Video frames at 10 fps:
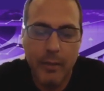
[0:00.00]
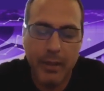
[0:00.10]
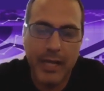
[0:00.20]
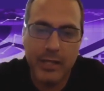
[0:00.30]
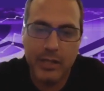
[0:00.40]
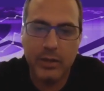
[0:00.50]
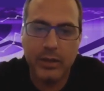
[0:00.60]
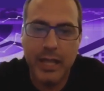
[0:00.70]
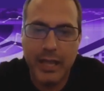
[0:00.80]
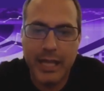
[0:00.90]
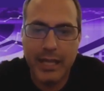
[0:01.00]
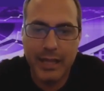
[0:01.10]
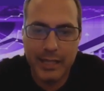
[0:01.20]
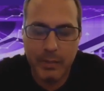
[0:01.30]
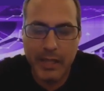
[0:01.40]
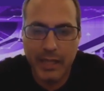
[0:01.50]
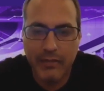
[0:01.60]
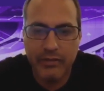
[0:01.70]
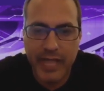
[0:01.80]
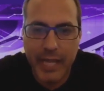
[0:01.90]
but I certainly think that speaking
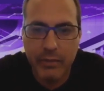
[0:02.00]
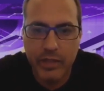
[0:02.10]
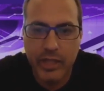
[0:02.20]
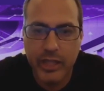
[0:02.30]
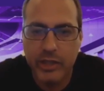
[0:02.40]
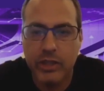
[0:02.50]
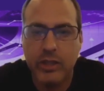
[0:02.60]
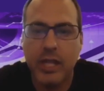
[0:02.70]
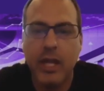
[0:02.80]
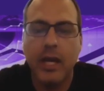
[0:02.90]
of game changers,